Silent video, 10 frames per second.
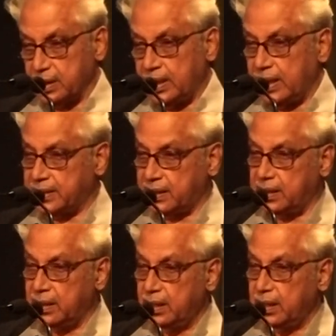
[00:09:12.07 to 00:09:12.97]
And I shall,
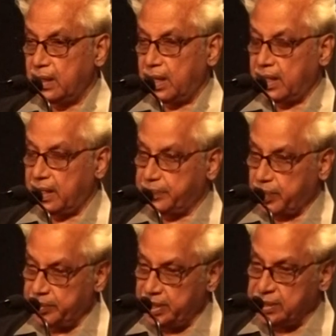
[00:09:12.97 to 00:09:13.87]
I, I
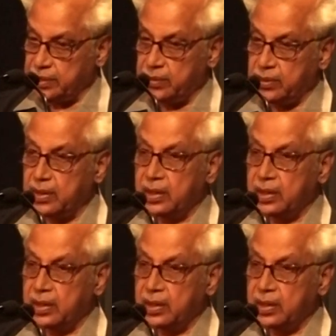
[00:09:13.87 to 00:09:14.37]
promise you